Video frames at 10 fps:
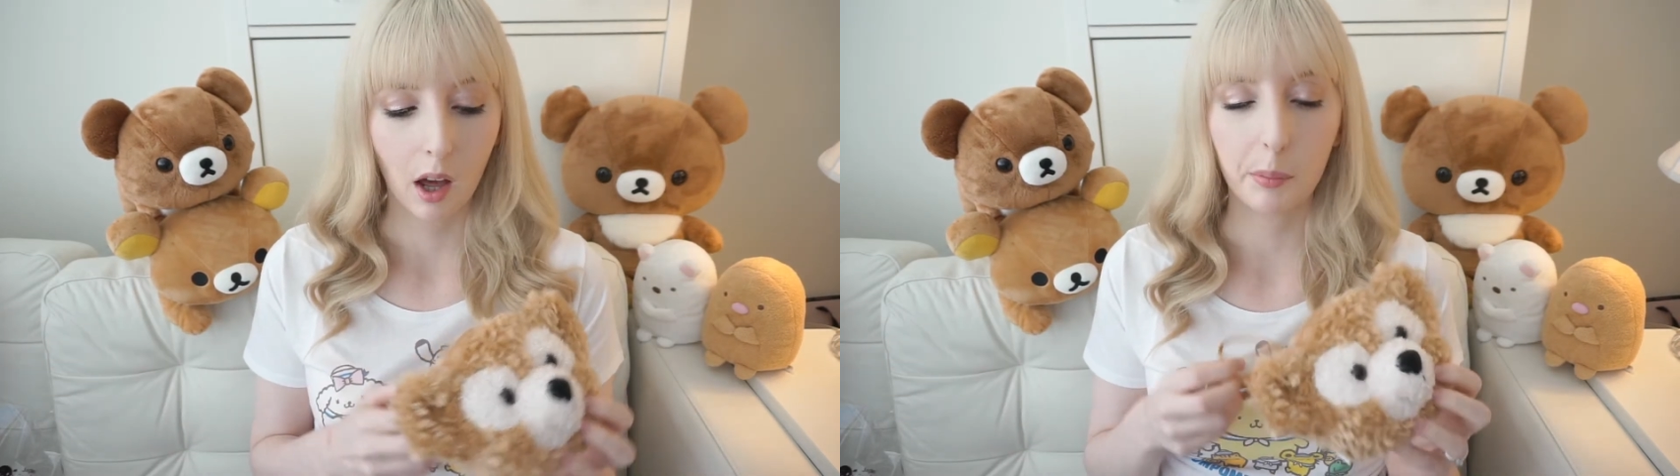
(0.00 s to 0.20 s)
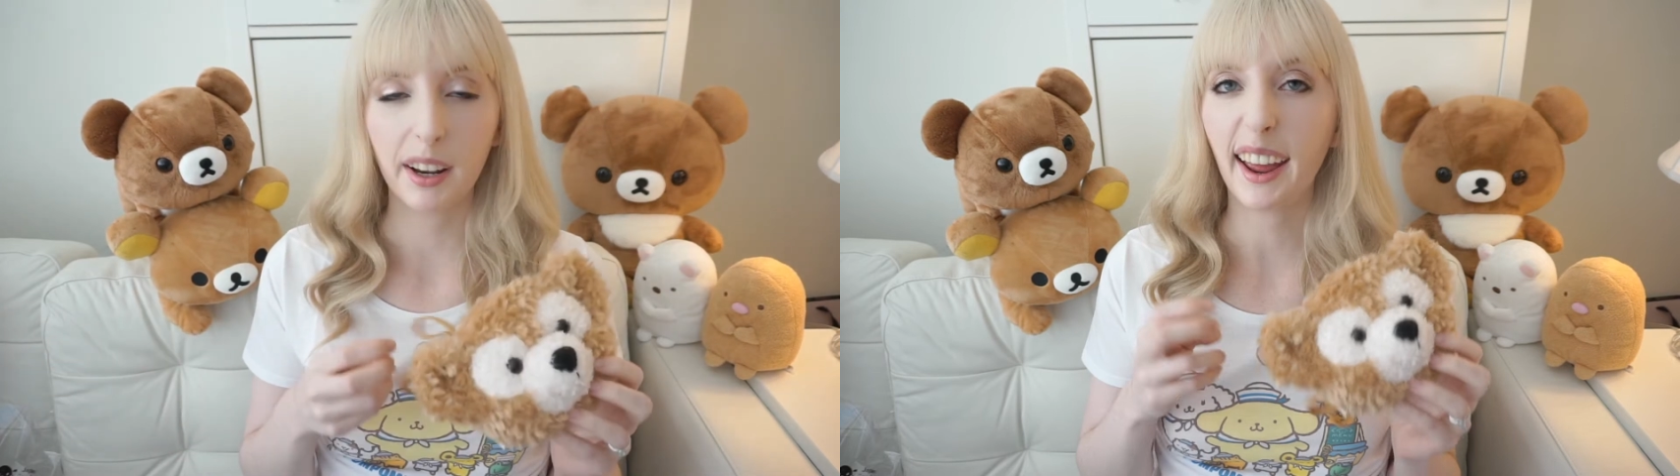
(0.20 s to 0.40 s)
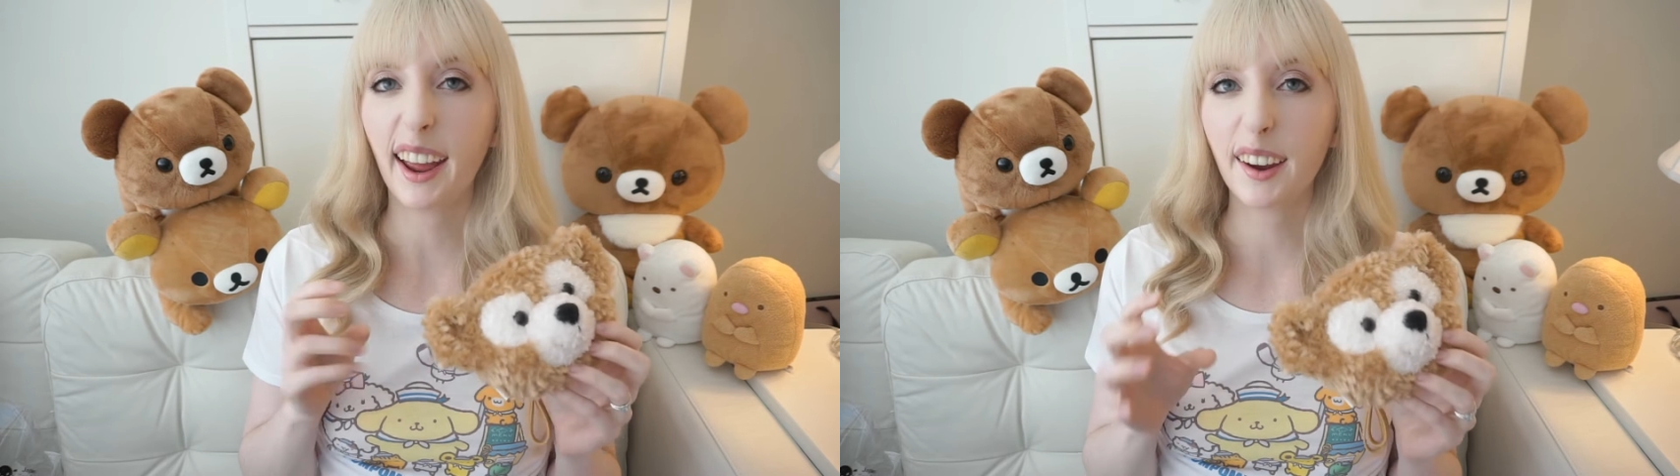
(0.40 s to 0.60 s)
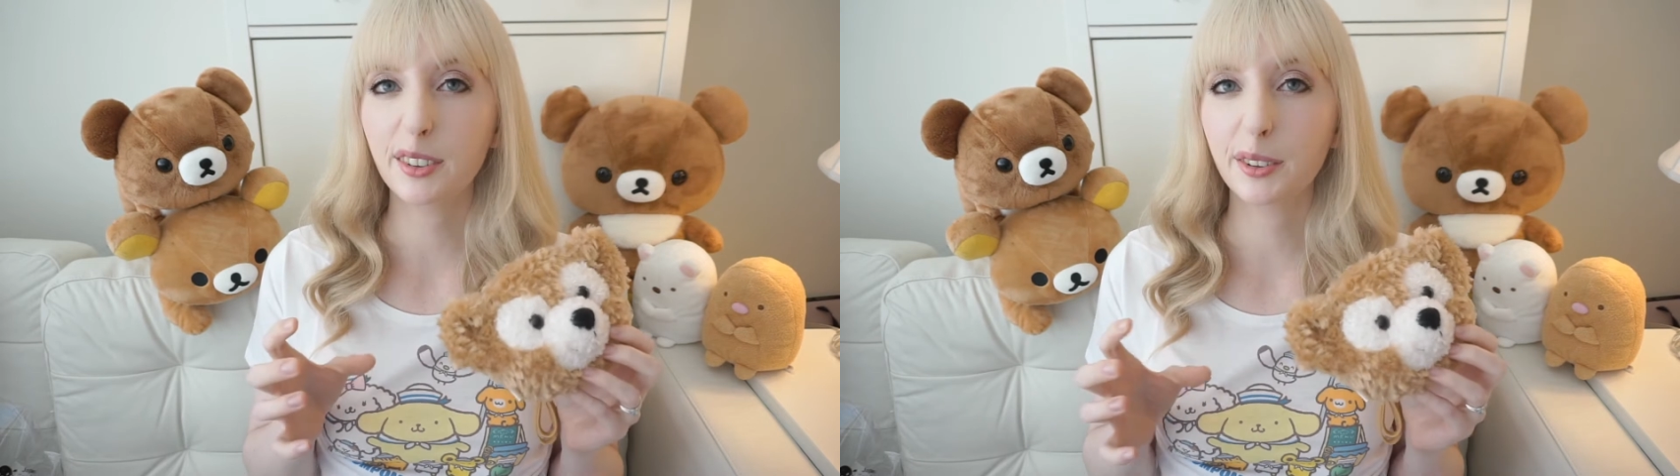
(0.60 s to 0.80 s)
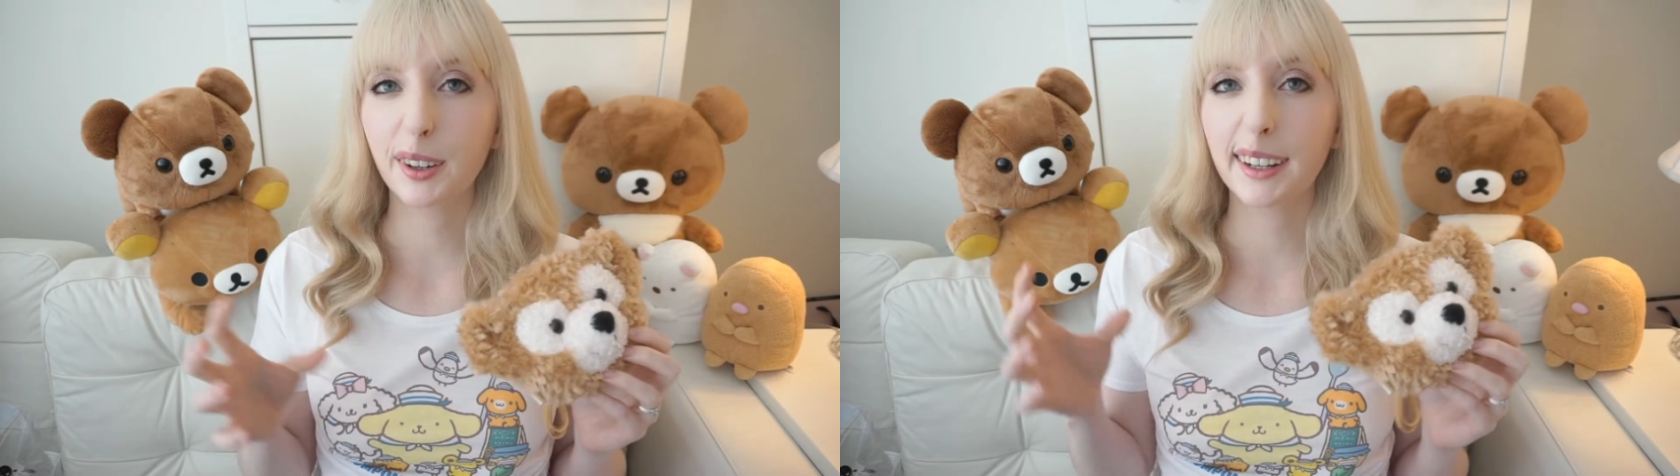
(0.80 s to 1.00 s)
but
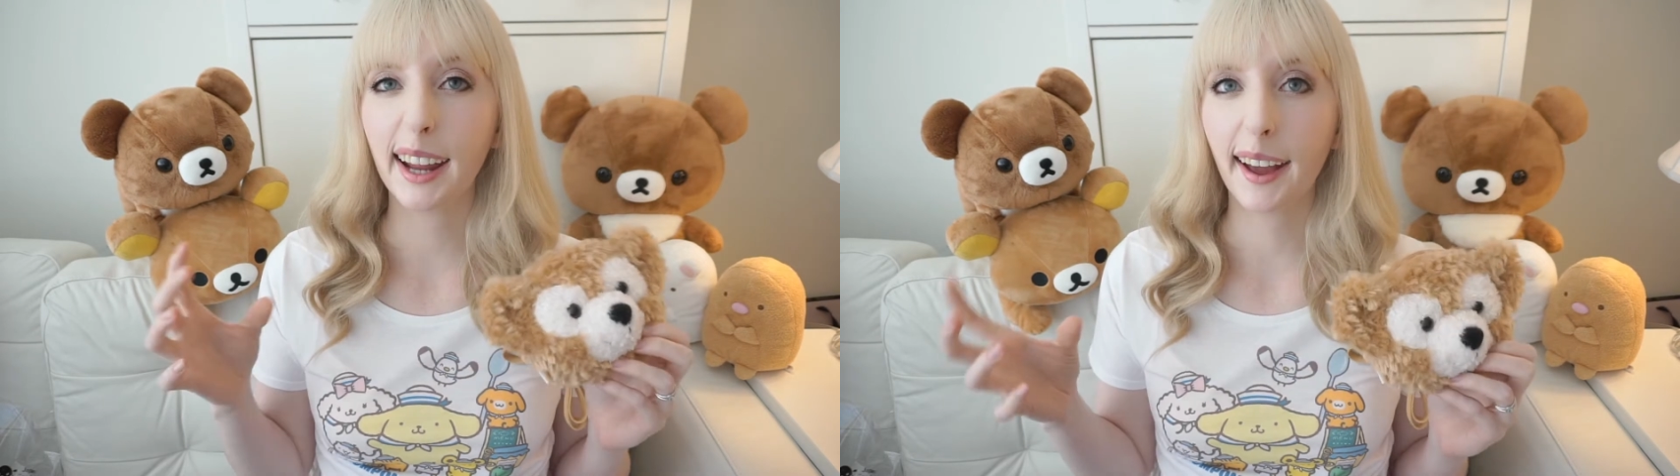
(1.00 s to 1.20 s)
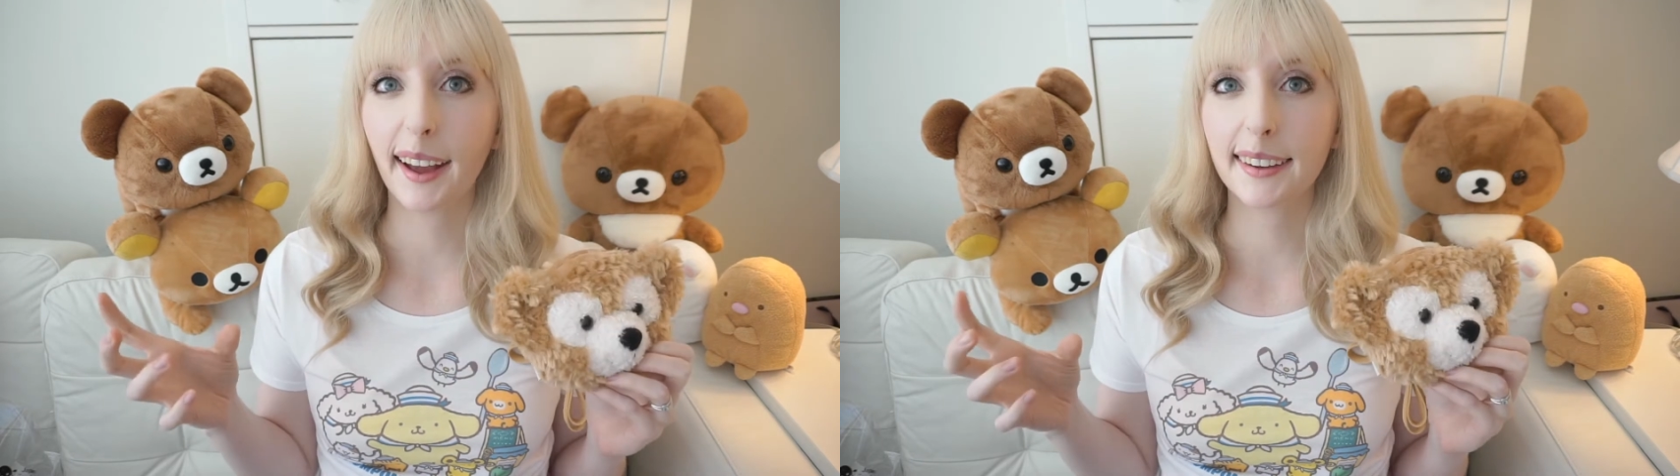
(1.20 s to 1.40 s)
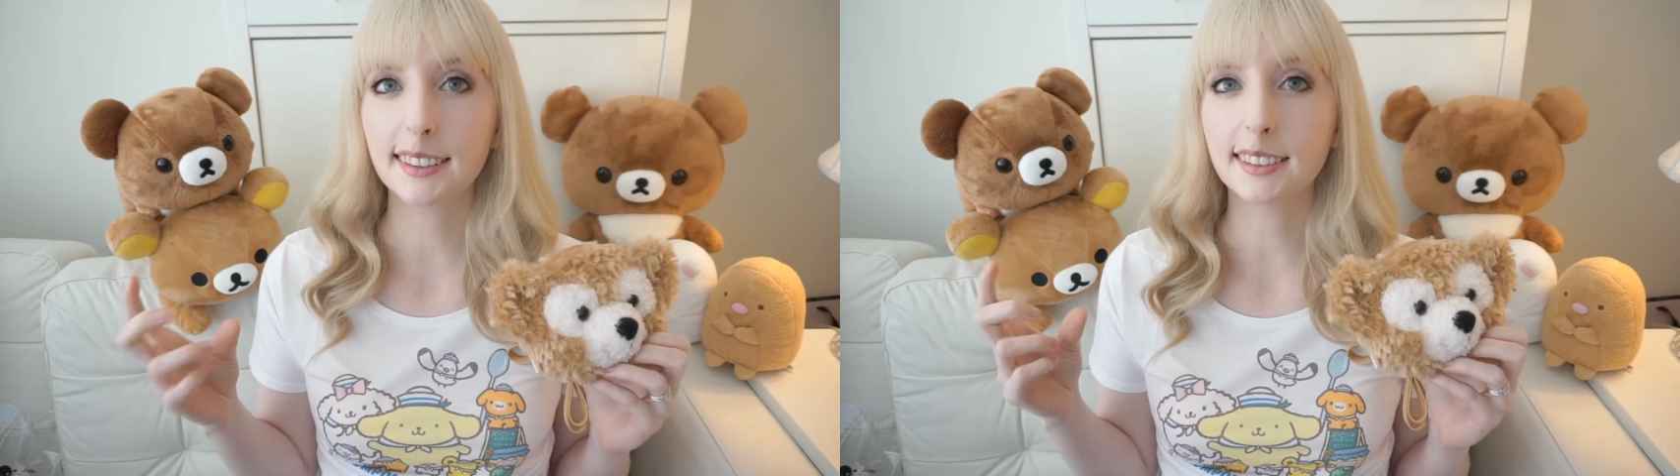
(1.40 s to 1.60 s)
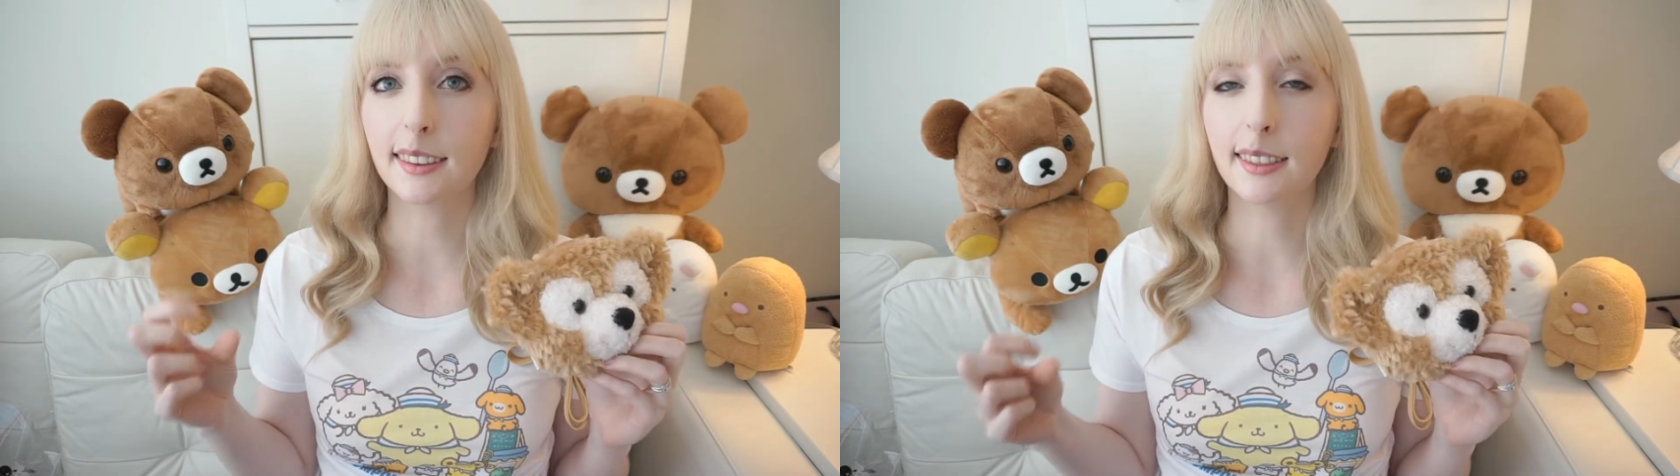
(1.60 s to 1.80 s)
everyone has